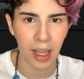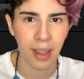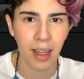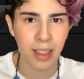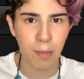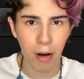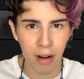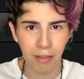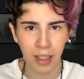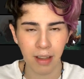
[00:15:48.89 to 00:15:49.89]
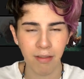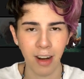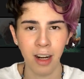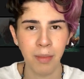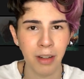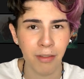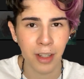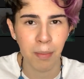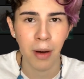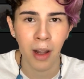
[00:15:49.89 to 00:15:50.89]
And that's perfect environment for
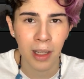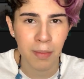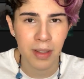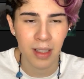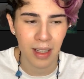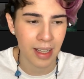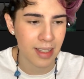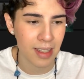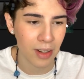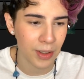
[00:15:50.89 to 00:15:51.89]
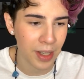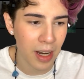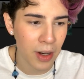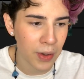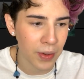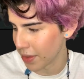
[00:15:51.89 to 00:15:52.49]
the polyps to like settle down.